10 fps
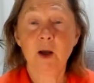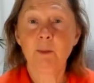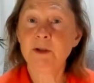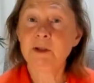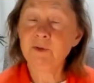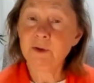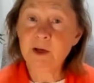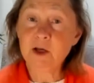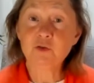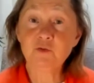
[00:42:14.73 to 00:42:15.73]
But
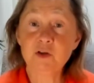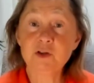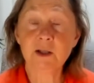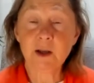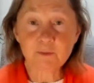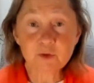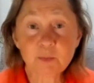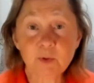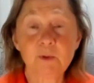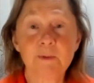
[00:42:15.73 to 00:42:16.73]
inflammation feels uncomfortable